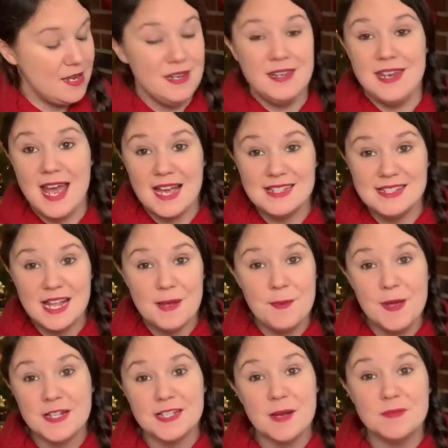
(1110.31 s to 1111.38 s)
Next, I
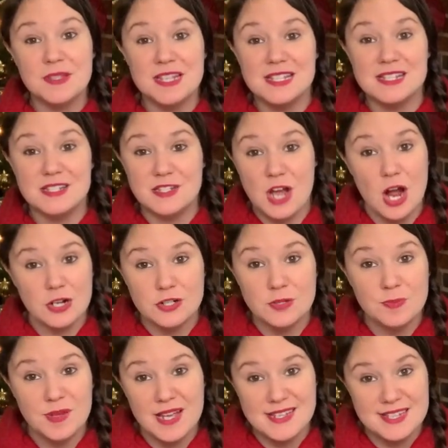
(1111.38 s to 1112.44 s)
picked up this
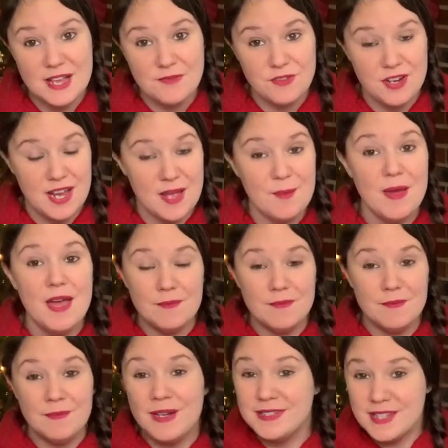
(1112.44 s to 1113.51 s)
Doctor playset for him.
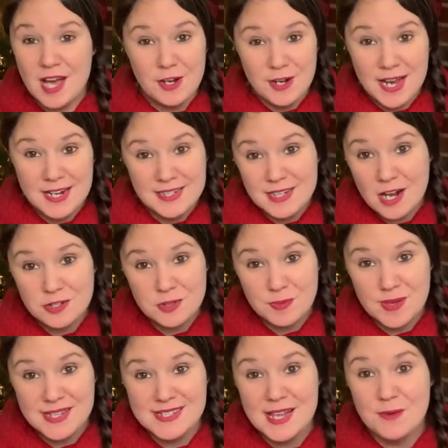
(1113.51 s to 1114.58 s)
My daughter had a Doctor
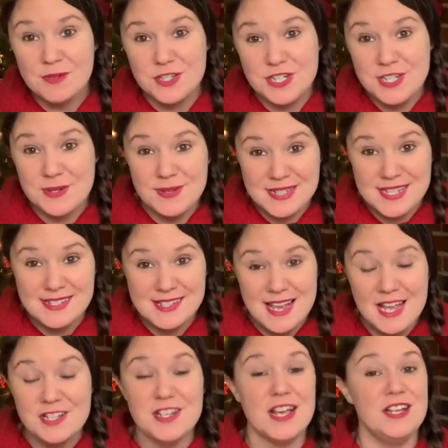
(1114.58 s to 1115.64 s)
playset when she was his
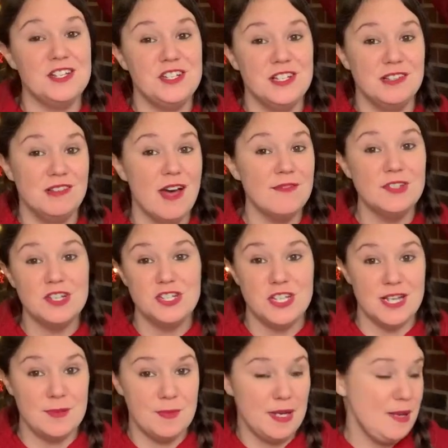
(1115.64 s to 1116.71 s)
age, and she loved it.
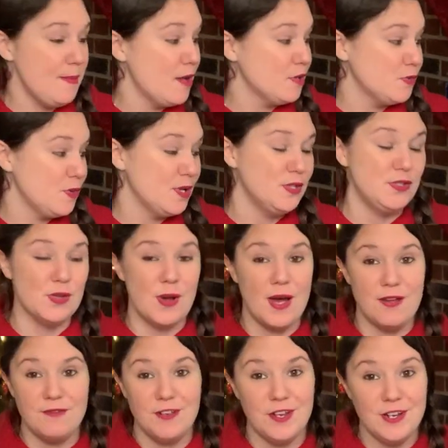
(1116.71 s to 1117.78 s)
She had a Minnie Mouse one, so
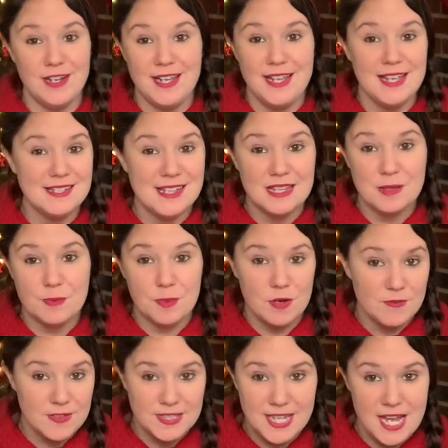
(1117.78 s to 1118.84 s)
I figured he's at the
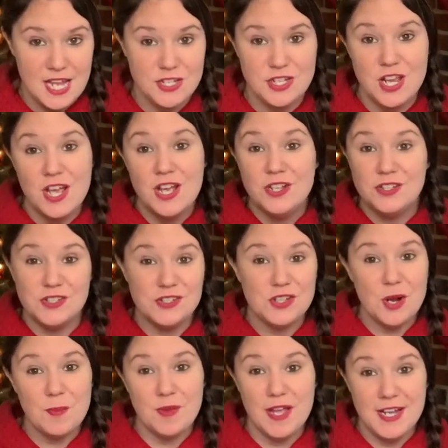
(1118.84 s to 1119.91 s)
perfect age to
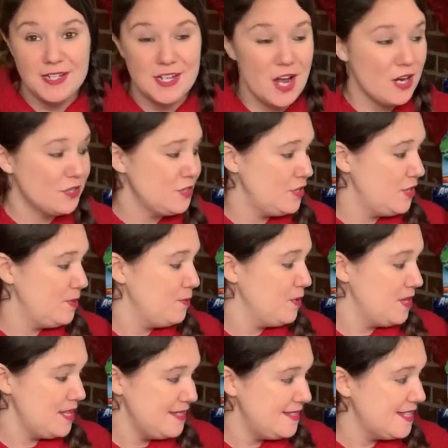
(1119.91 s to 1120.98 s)
start playing Doctor
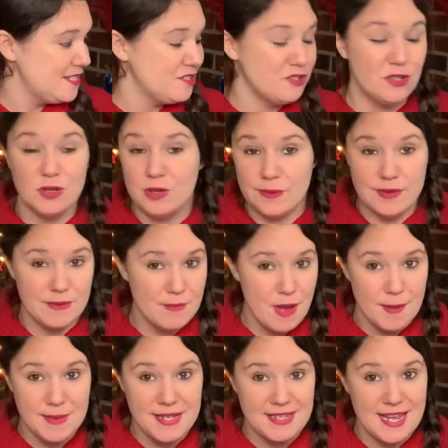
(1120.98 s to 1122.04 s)
with his sister or with
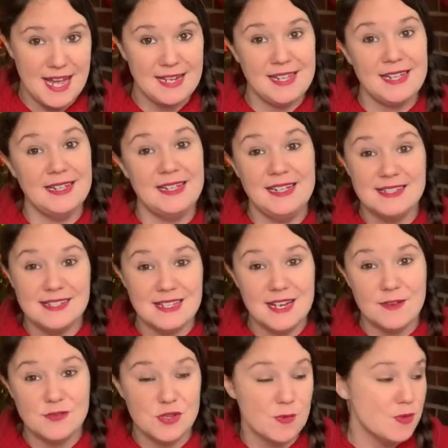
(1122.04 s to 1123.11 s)
Mommy and Daddy, and he's gonna
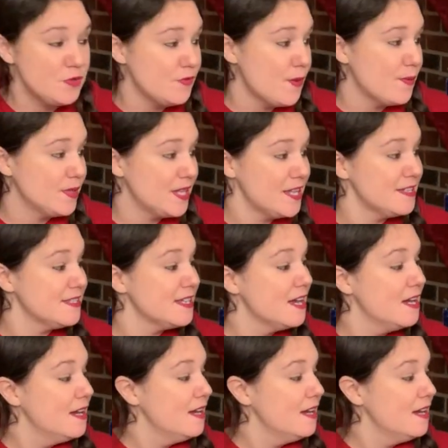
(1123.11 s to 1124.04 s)
have so much fun with this.